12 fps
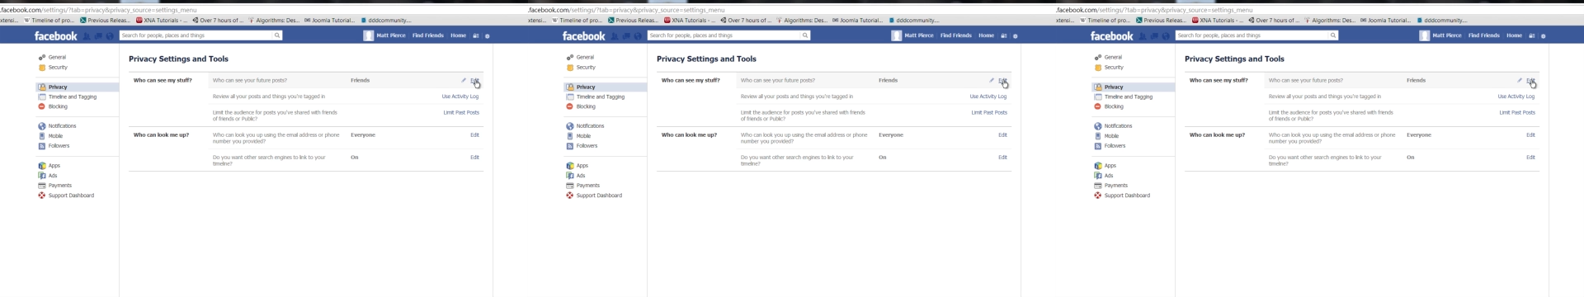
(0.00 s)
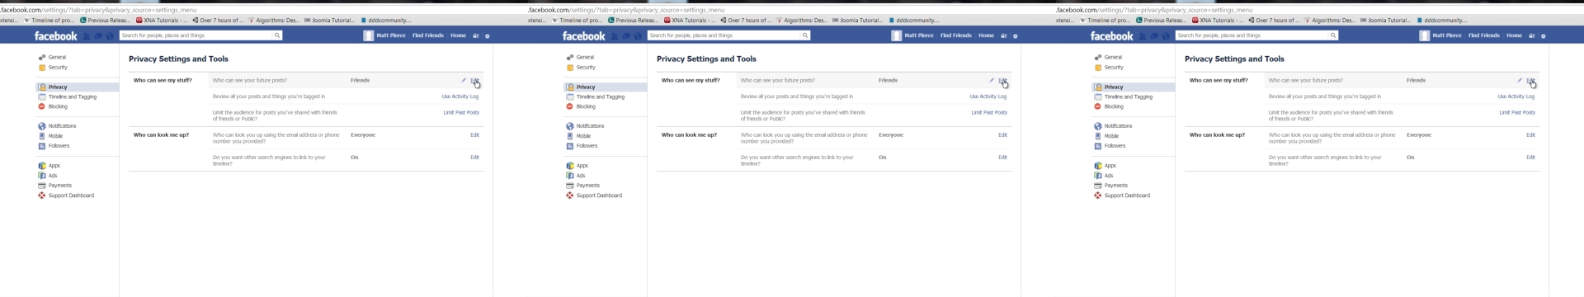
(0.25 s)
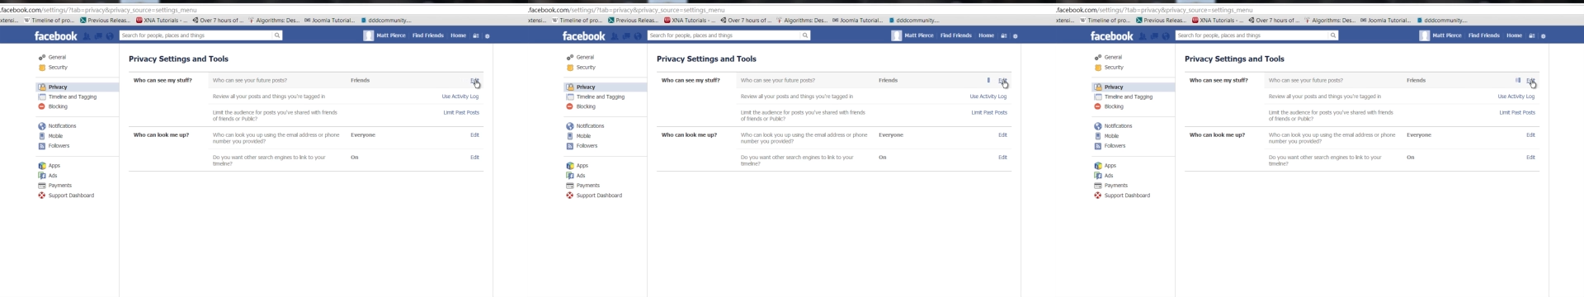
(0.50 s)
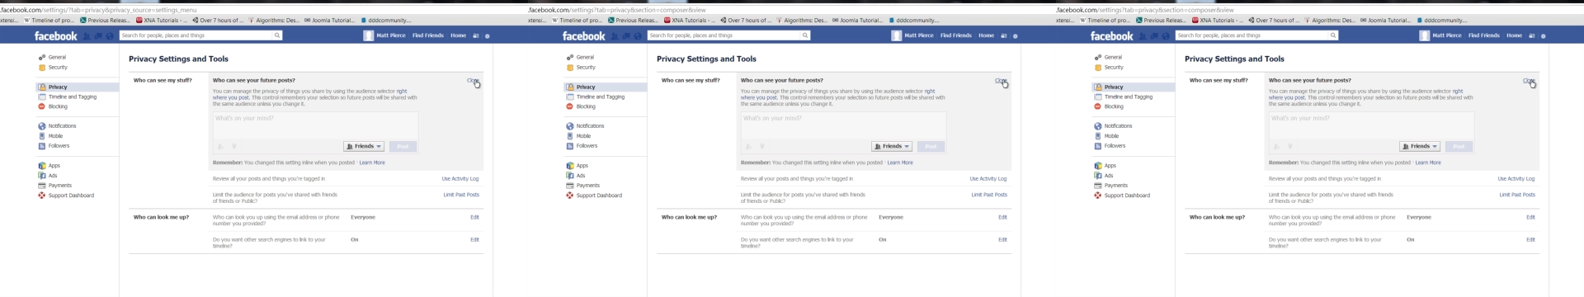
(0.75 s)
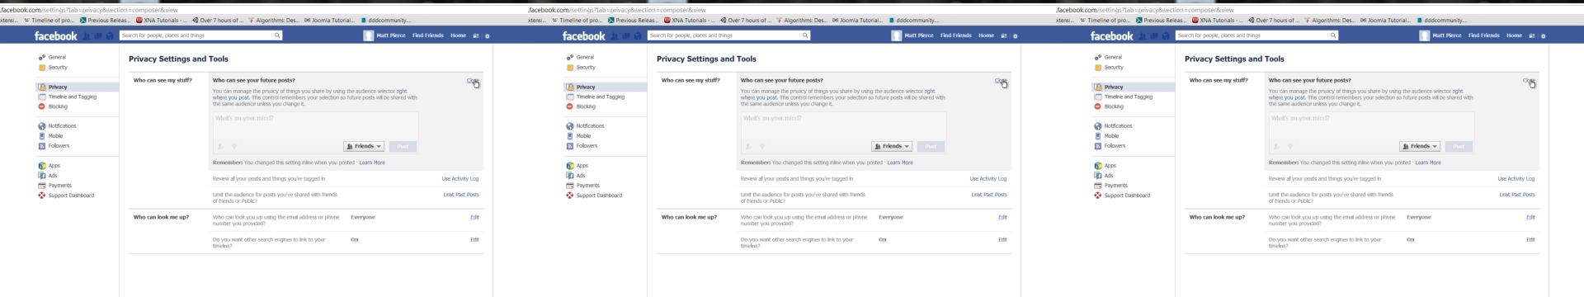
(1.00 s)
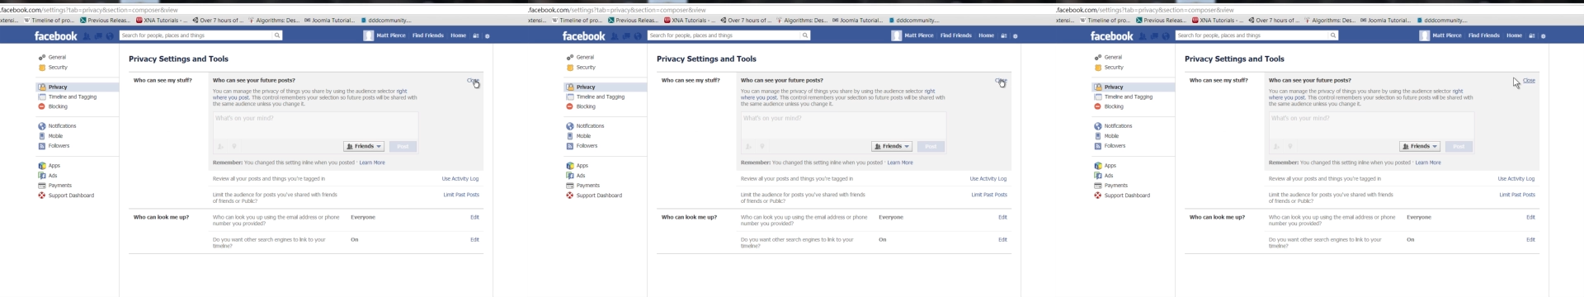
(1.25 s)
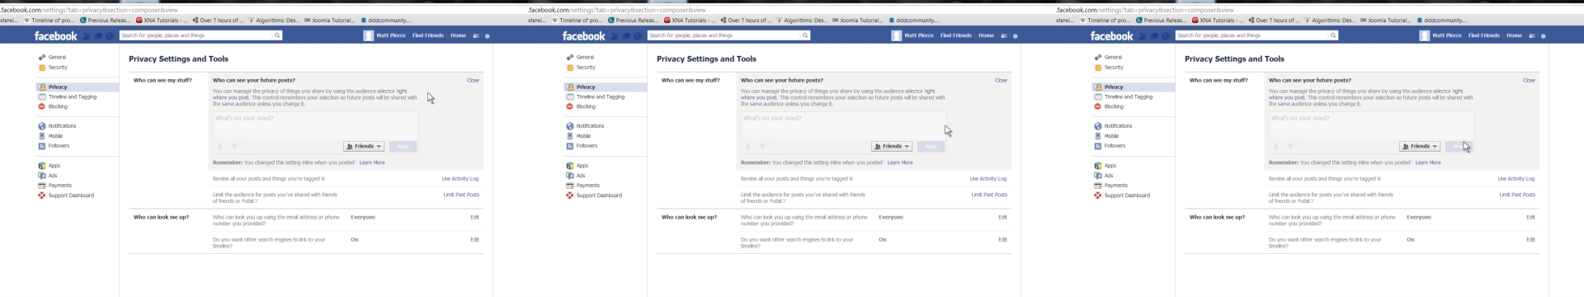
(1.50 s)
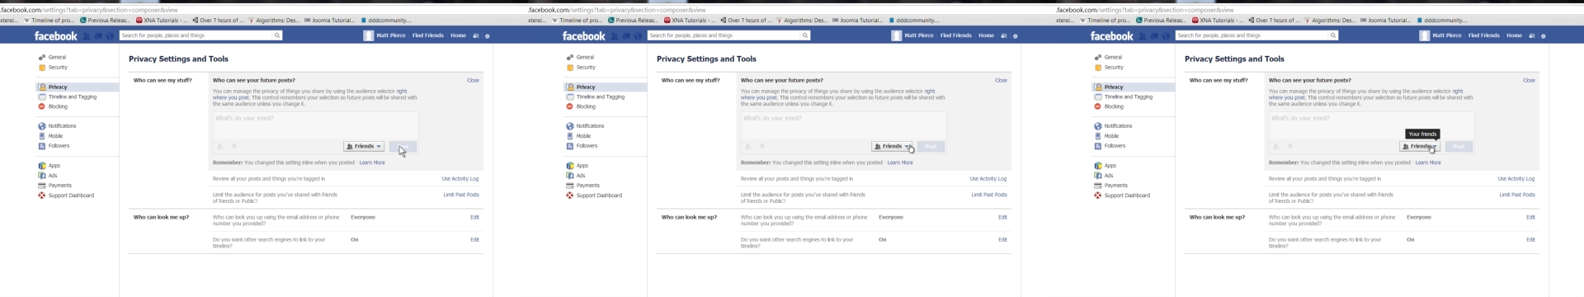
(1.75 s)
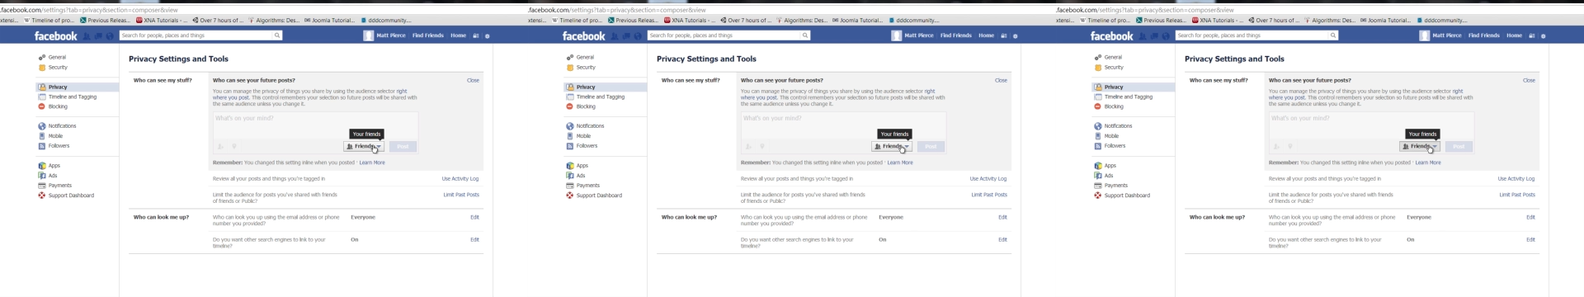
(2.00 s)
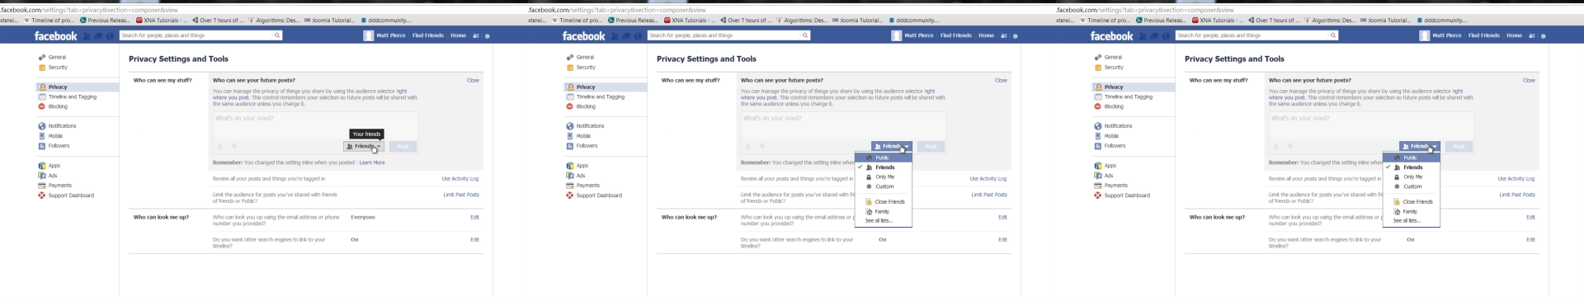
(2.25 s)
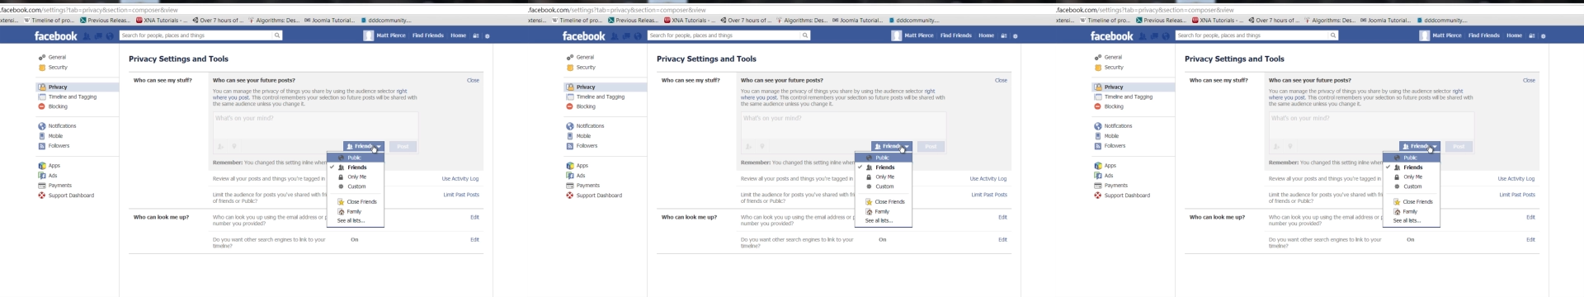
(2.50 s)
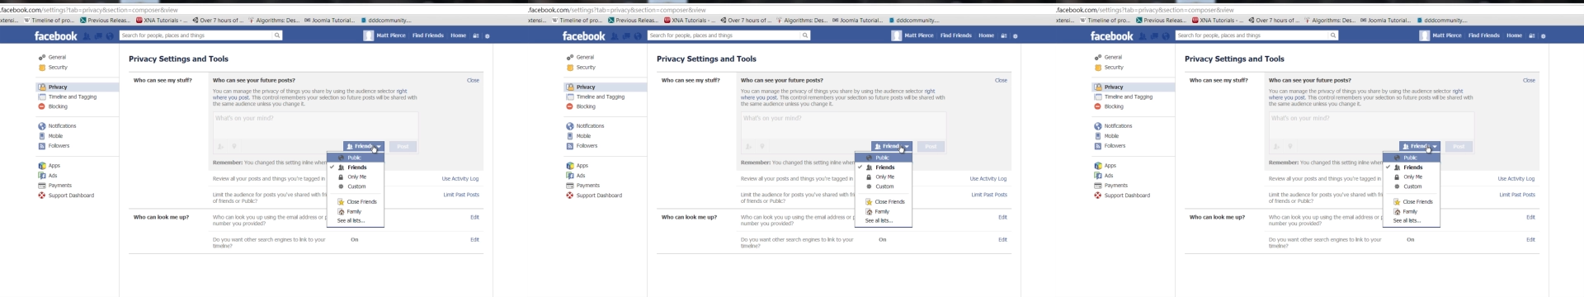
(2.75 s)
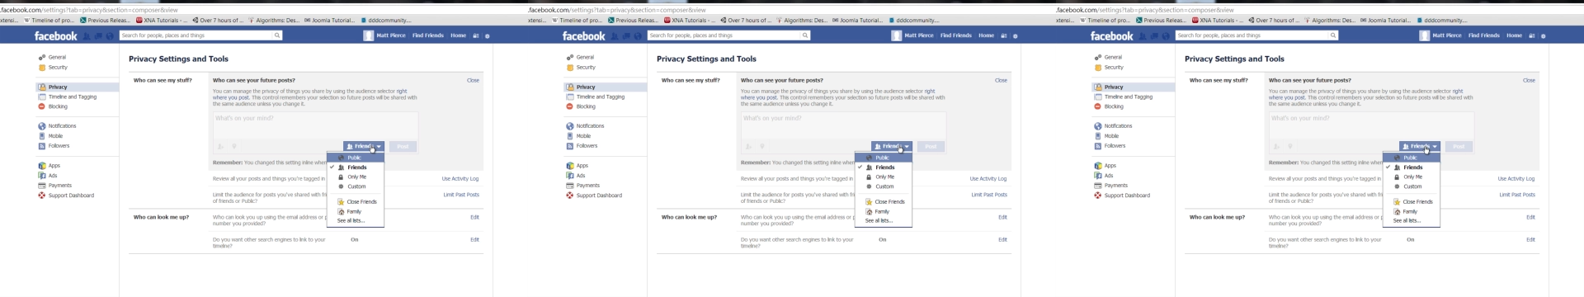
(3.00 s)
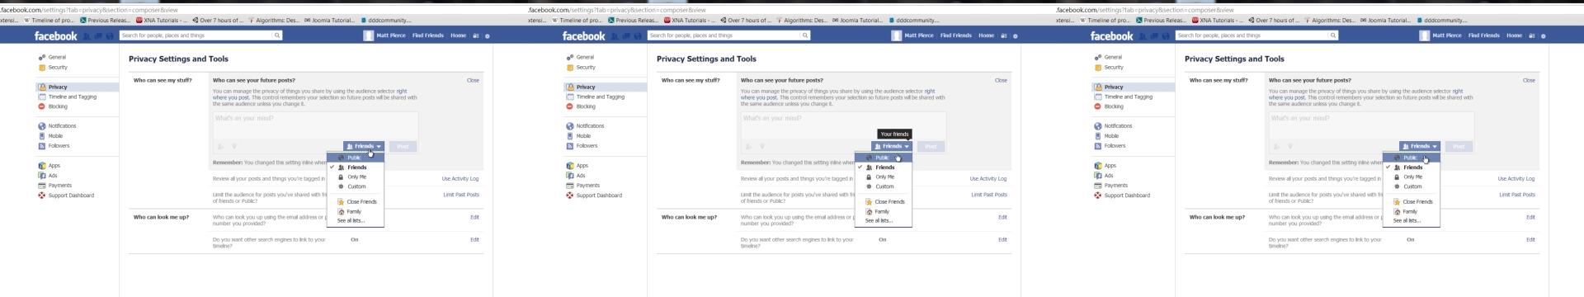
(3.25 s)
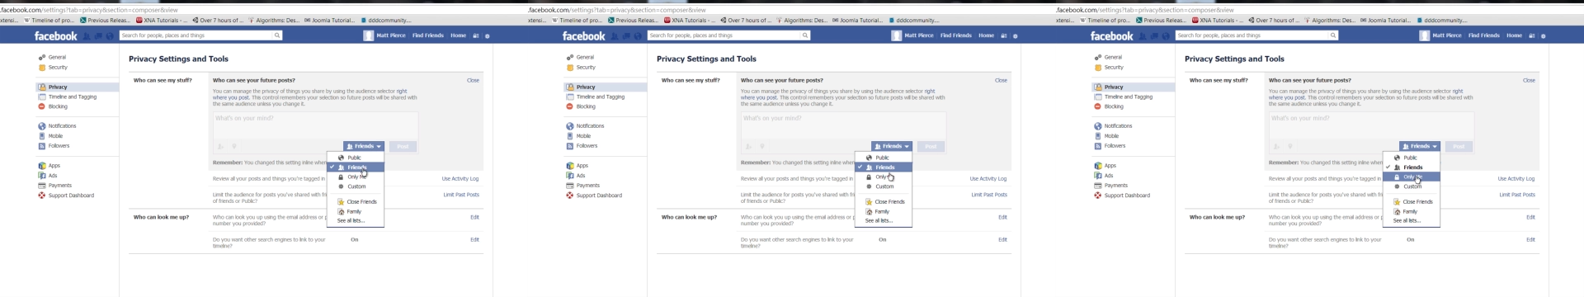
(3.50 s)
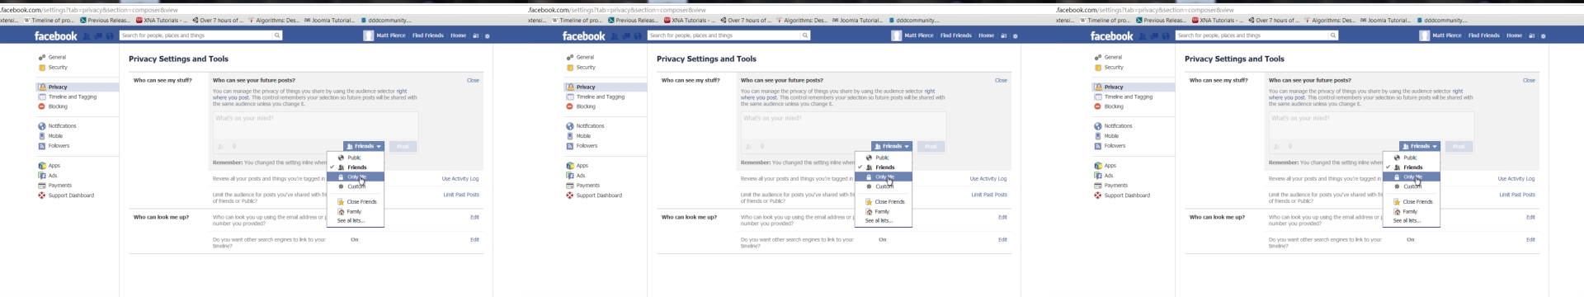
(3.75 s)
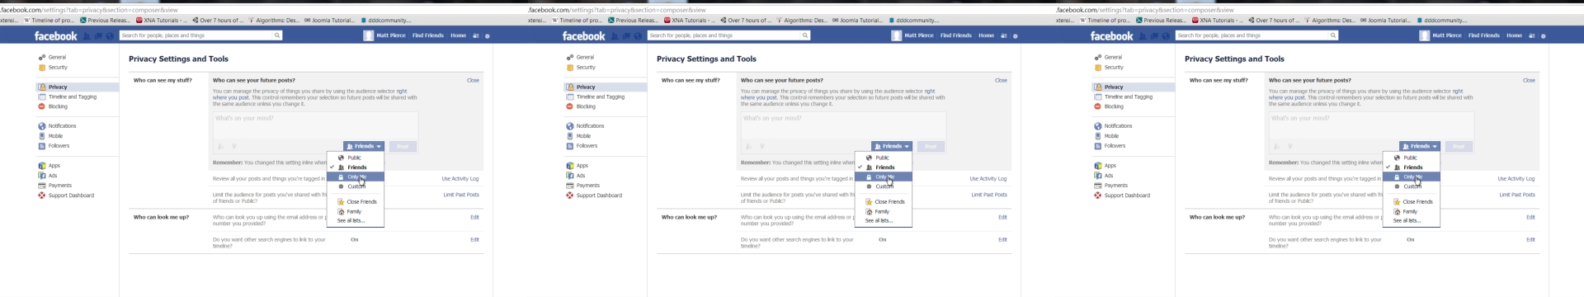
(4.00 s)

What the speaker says: [unreadable: no face in view]